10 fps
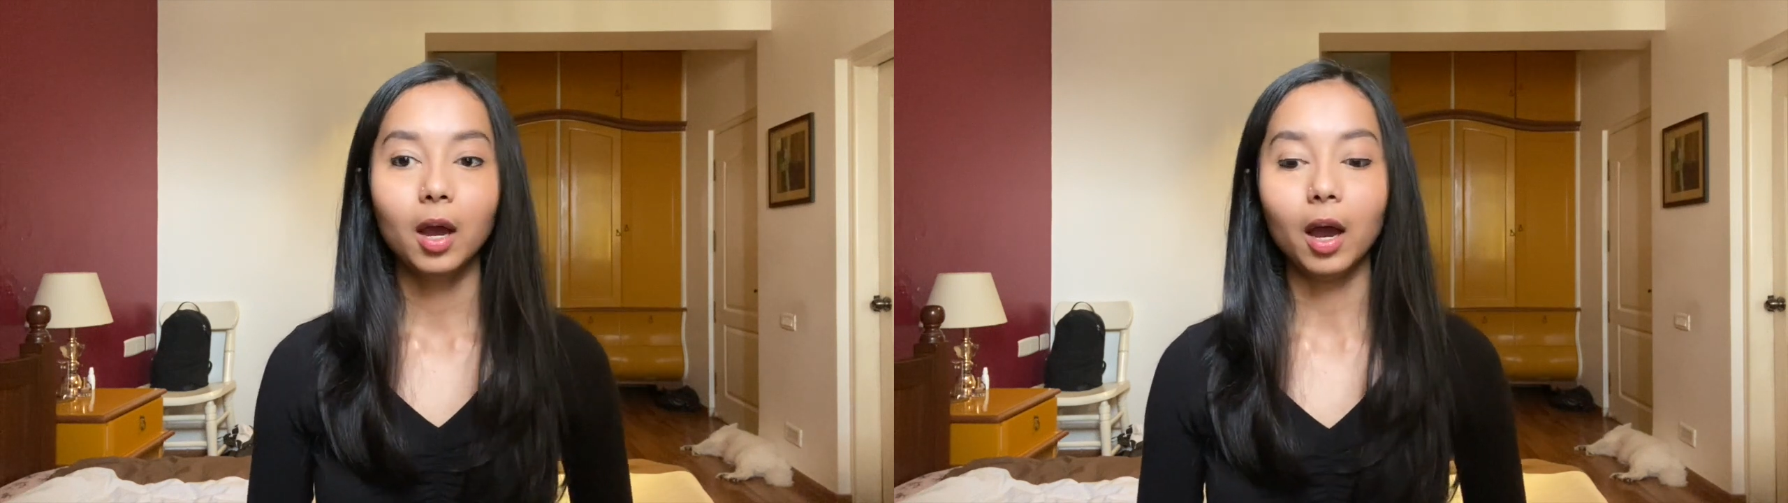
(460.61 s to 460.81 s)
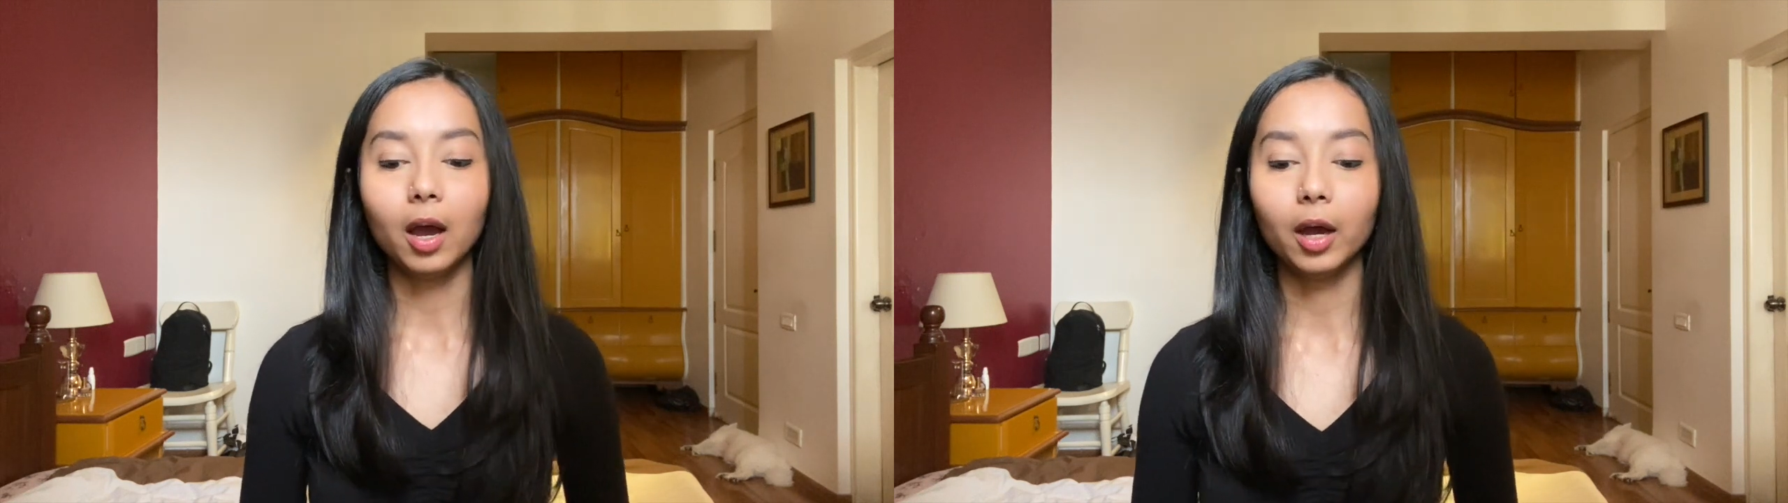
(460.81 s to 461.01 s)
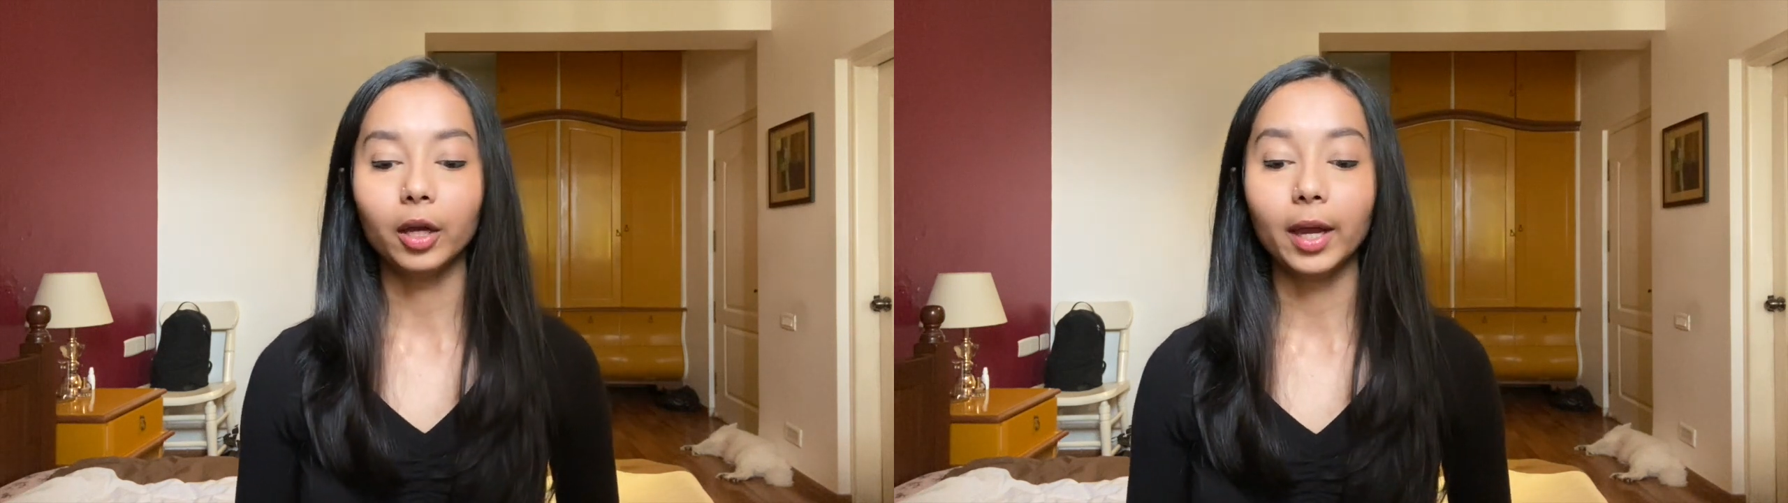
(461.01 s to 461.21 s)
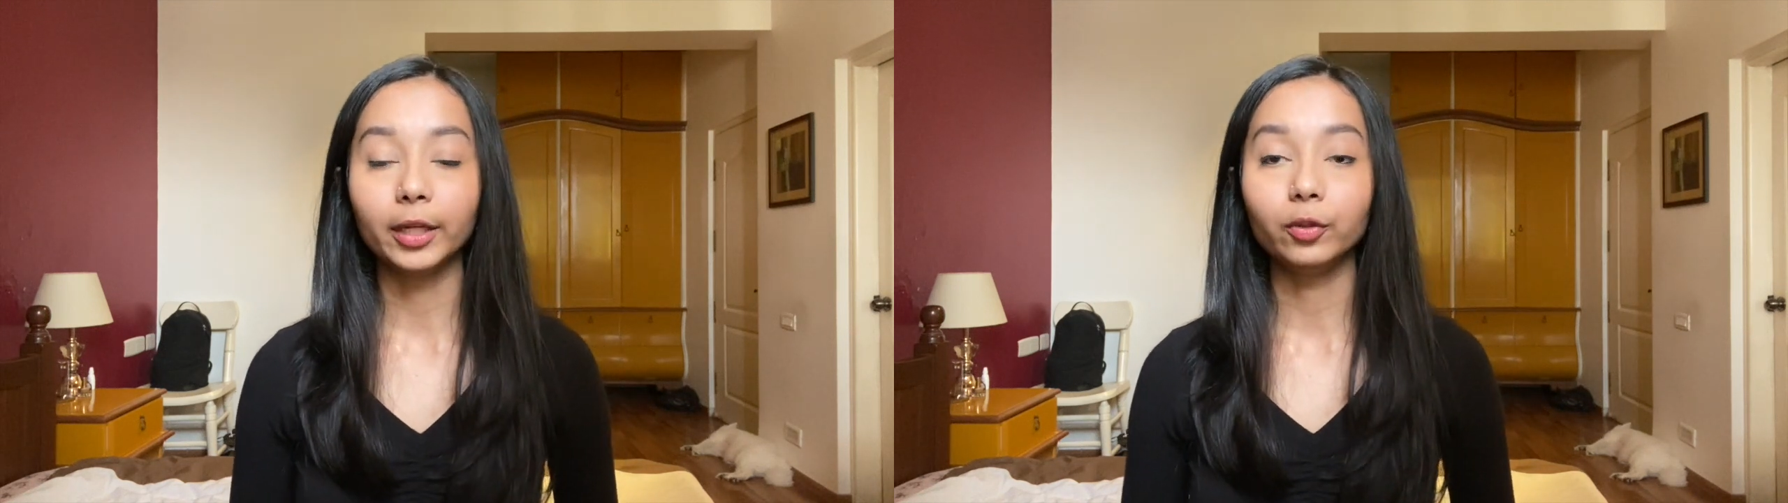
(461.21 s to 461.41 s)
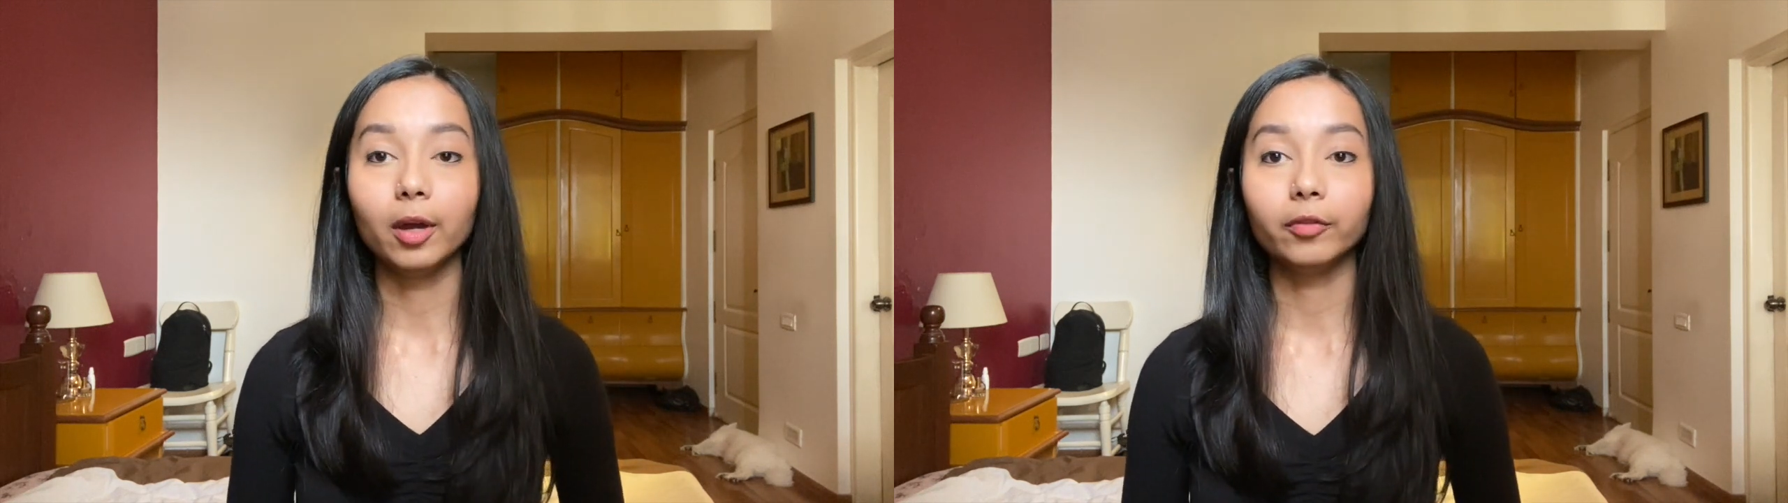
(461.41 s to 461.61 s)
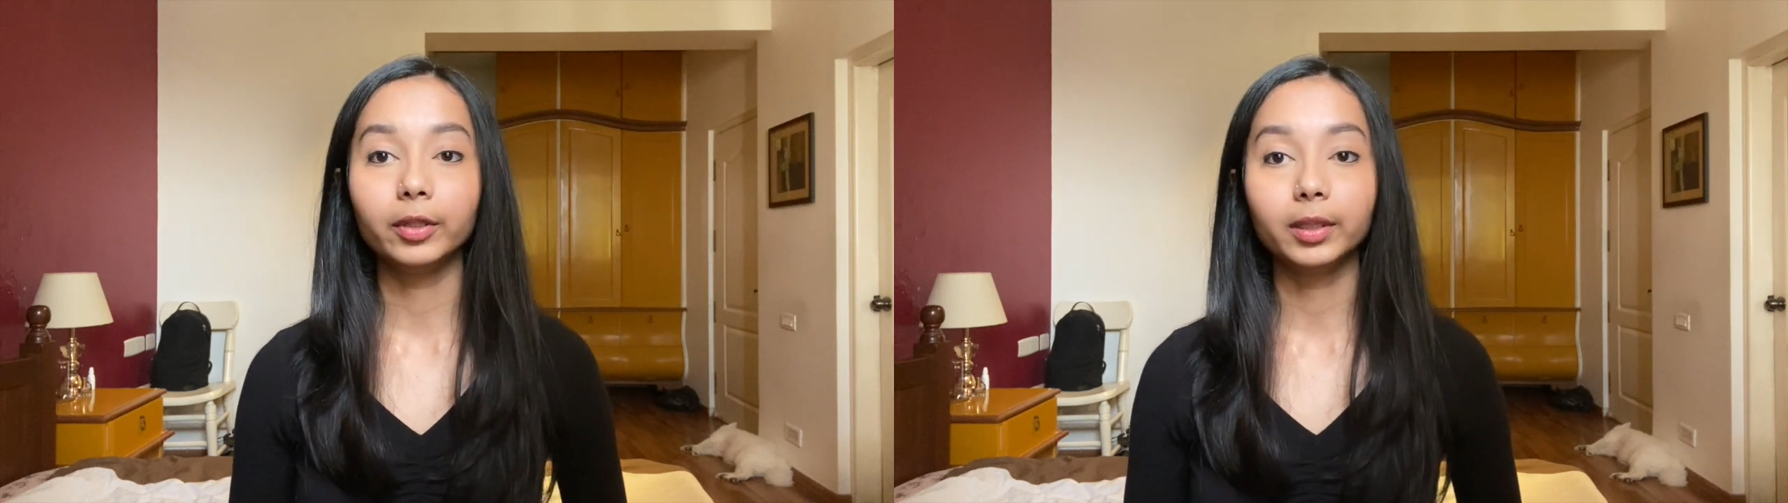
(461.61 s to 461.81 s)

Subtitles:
and you have to